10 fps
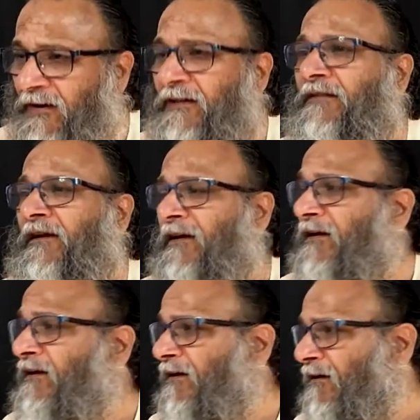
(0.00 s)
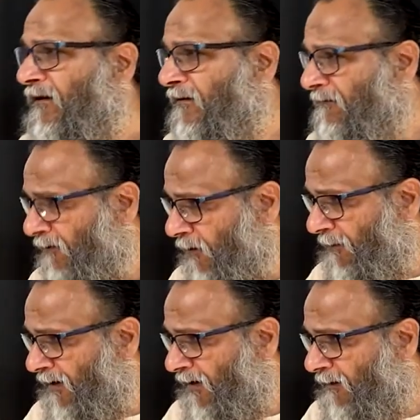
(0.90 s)
It is an eternal
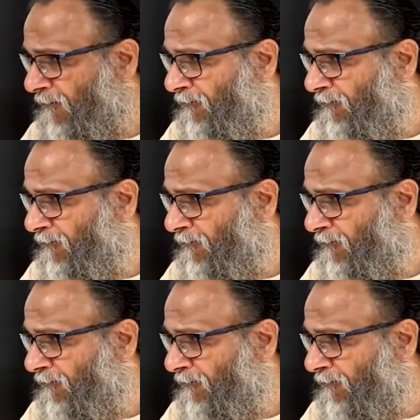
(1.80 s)
phenomena.